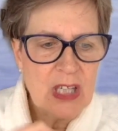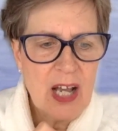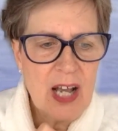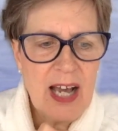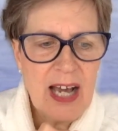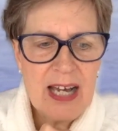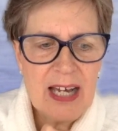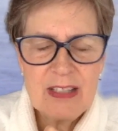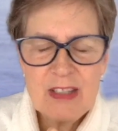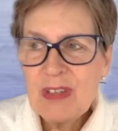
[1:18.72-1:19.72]
Uh,
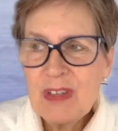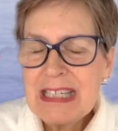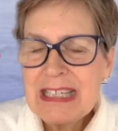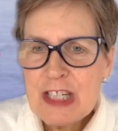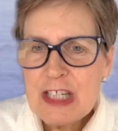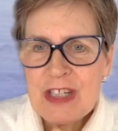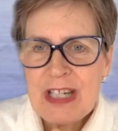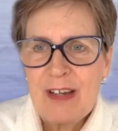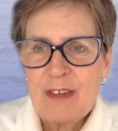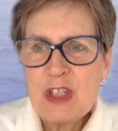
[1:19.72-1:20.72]
you can niche
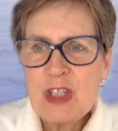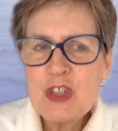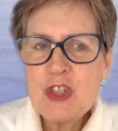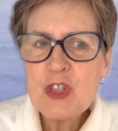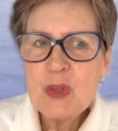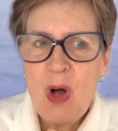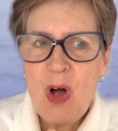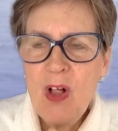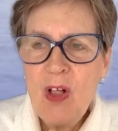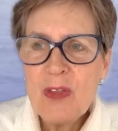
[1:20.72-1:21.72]
down. You can do
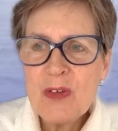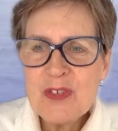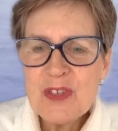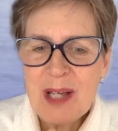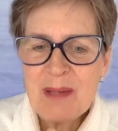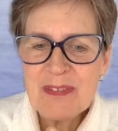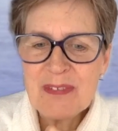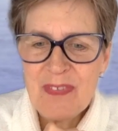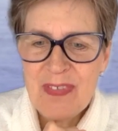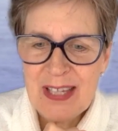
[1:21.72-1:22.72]
all those types of
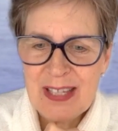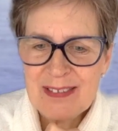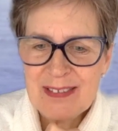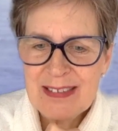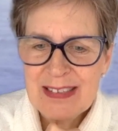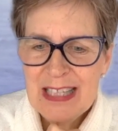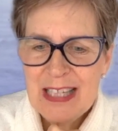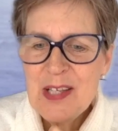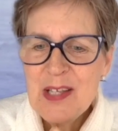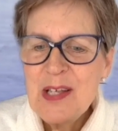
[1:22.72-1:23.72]
things.
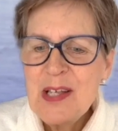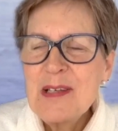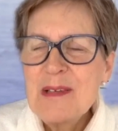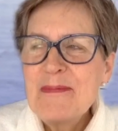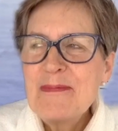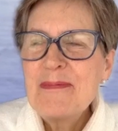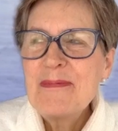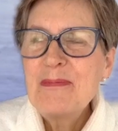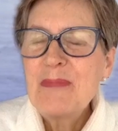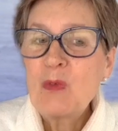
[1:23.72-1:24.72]

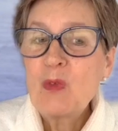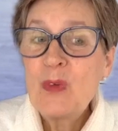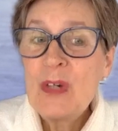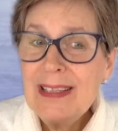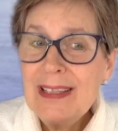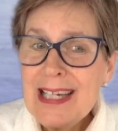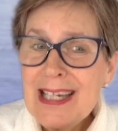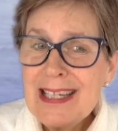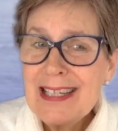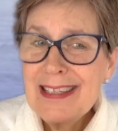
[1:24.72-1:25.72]
But
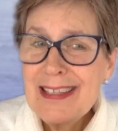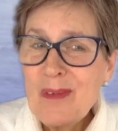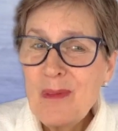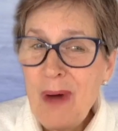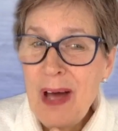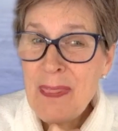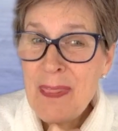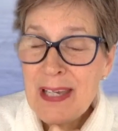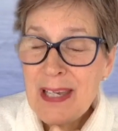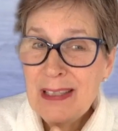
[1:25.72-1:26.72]
really, the one
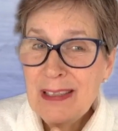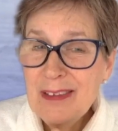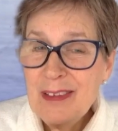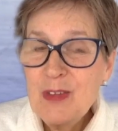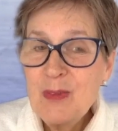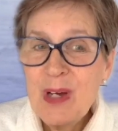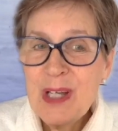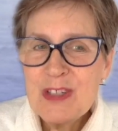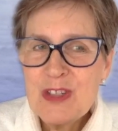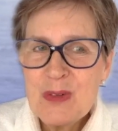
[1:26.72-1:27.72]
thing you
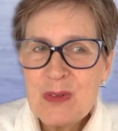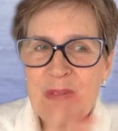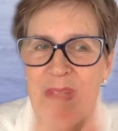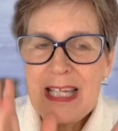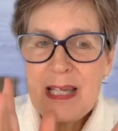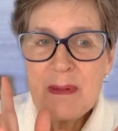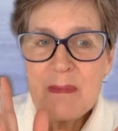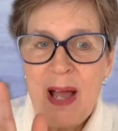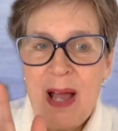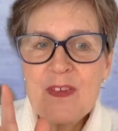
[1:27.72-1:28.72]
want to keep in
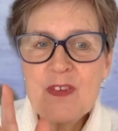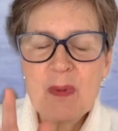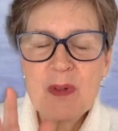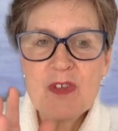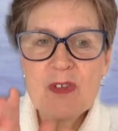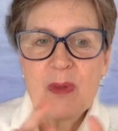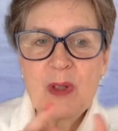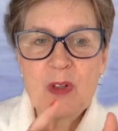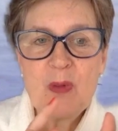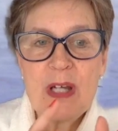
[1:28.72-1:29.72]
mind this principle
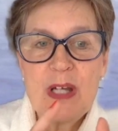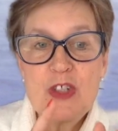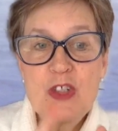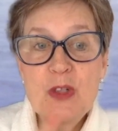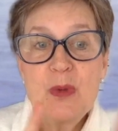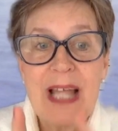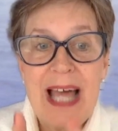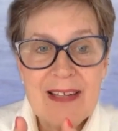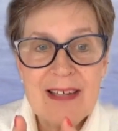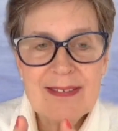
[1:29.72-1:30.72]
you want to do
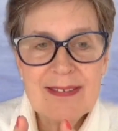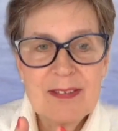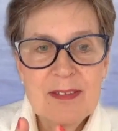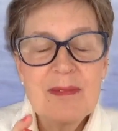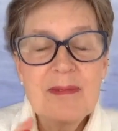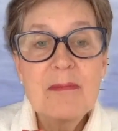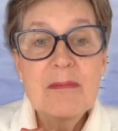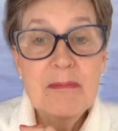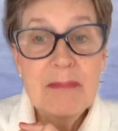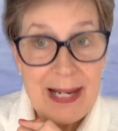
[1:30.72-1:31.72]
less
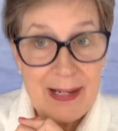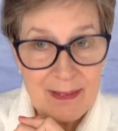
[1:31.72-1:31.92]
better.